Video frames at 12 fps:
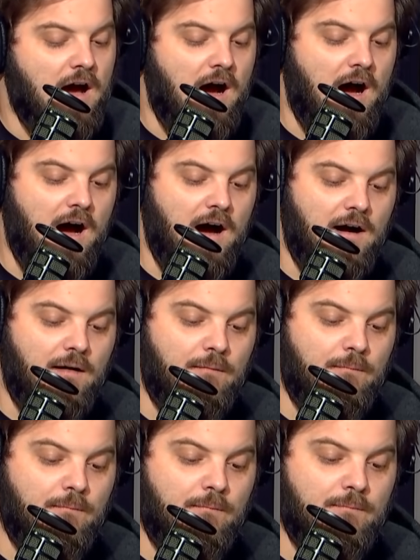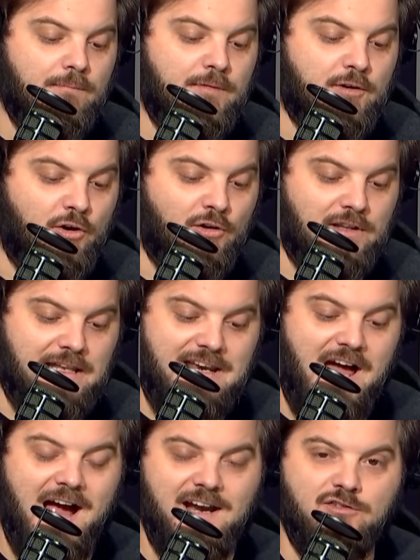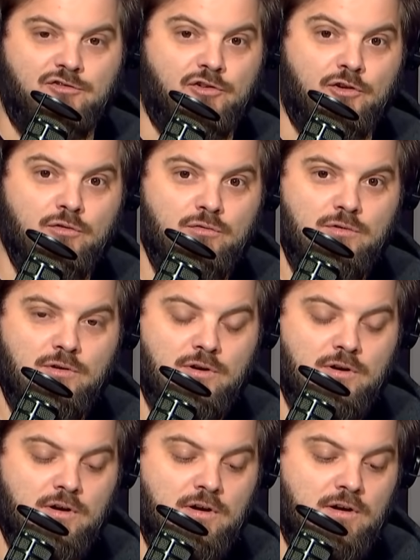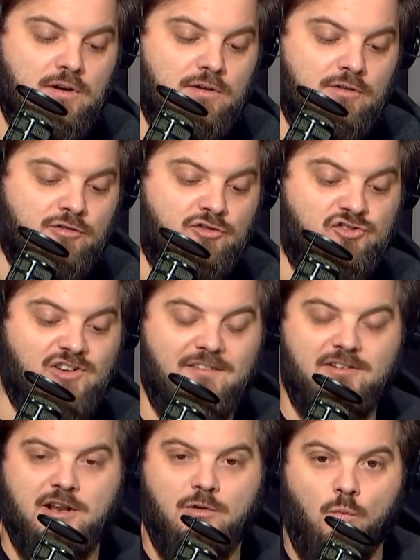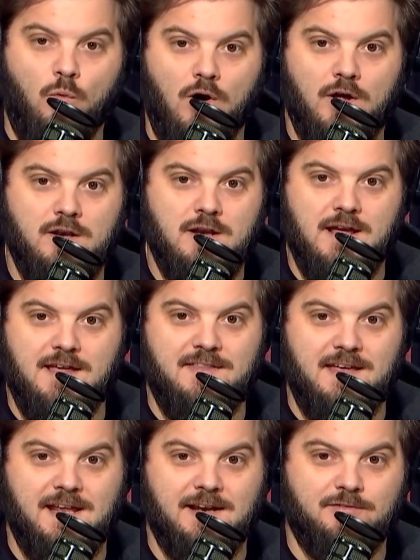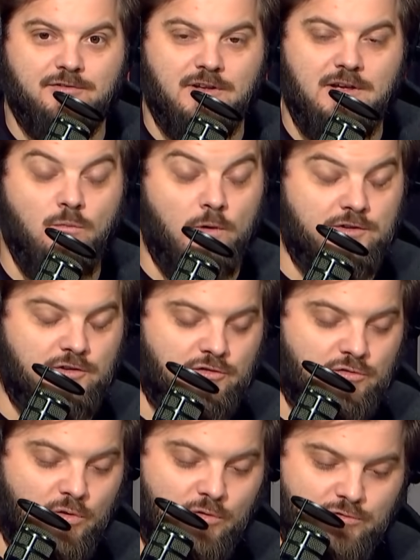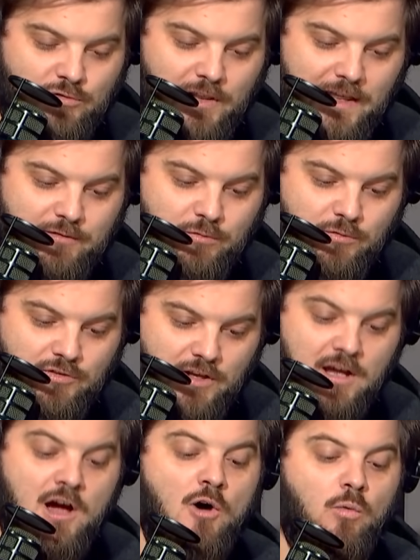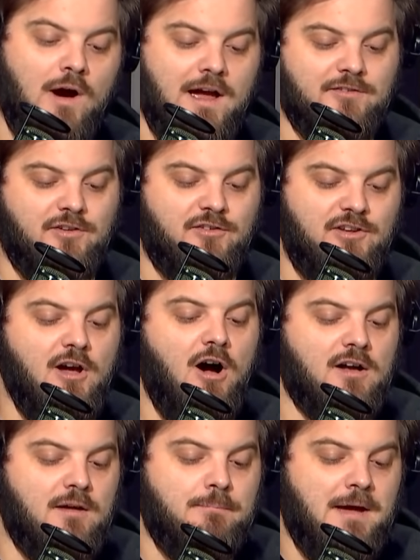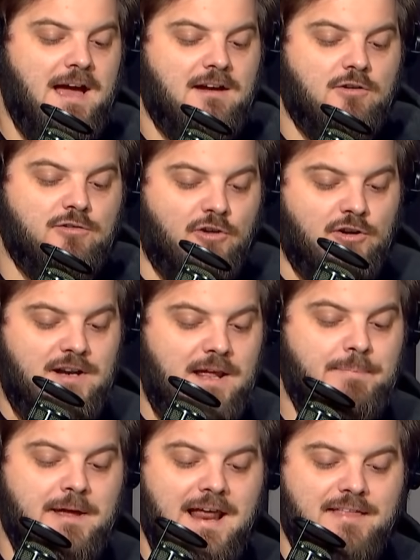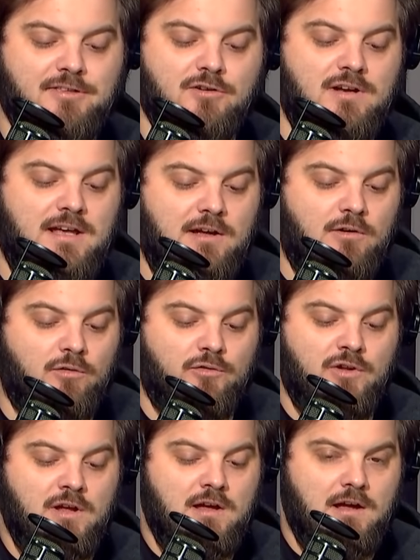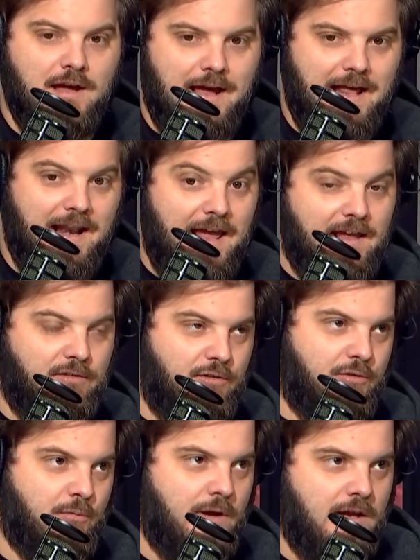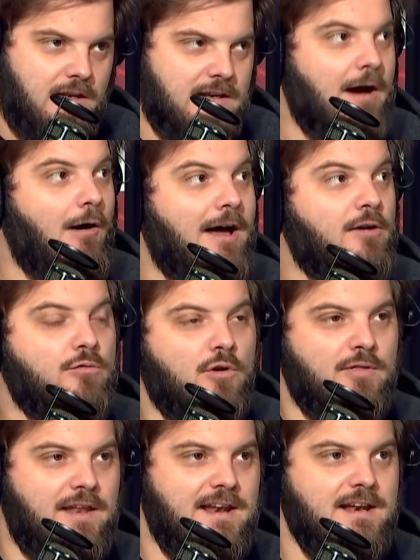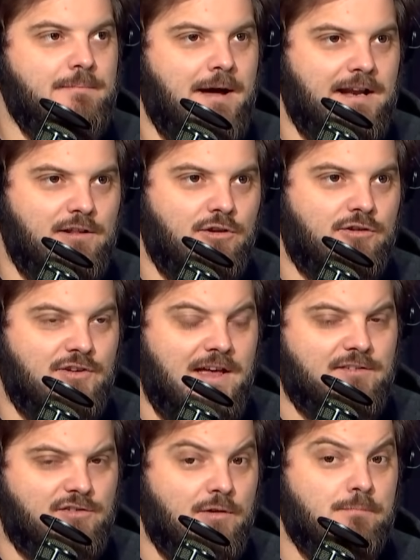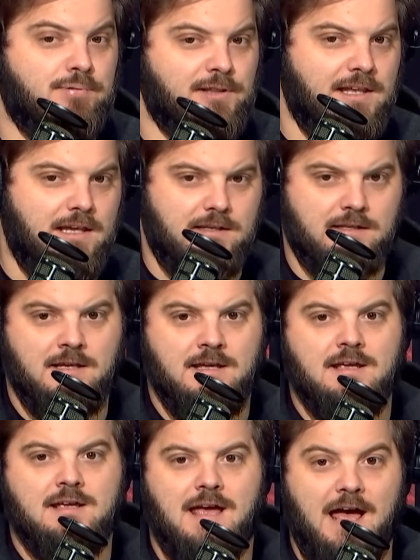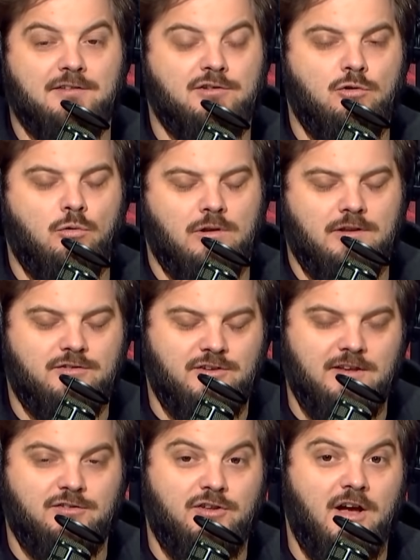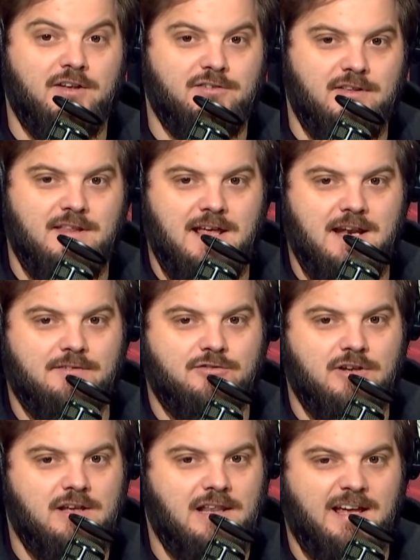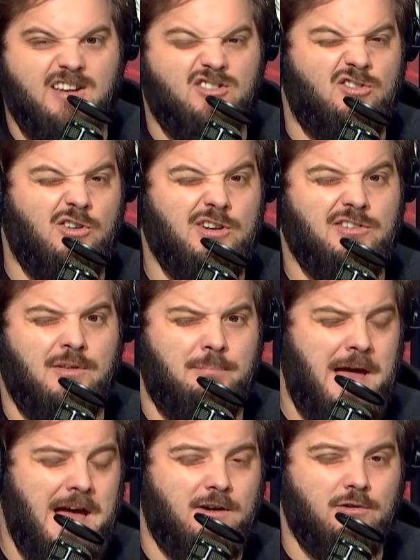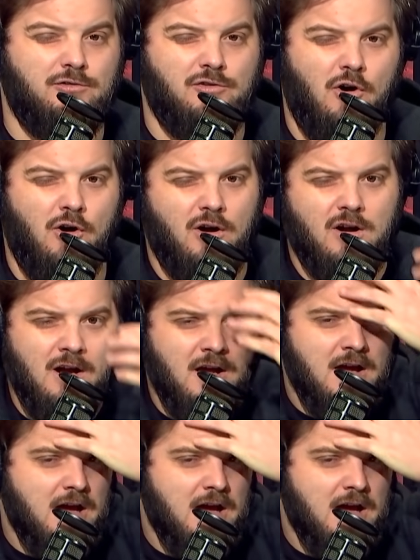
They're currently 9-2, 7-1 in the NFC, which is crucial, as we'll see. Whereas the Seahawks and Packers are nipping at their heels at 8-3. Now, I don't know that anybody looks as complete as the New Orleans Saints does in the NFC, like as good as the Packers are.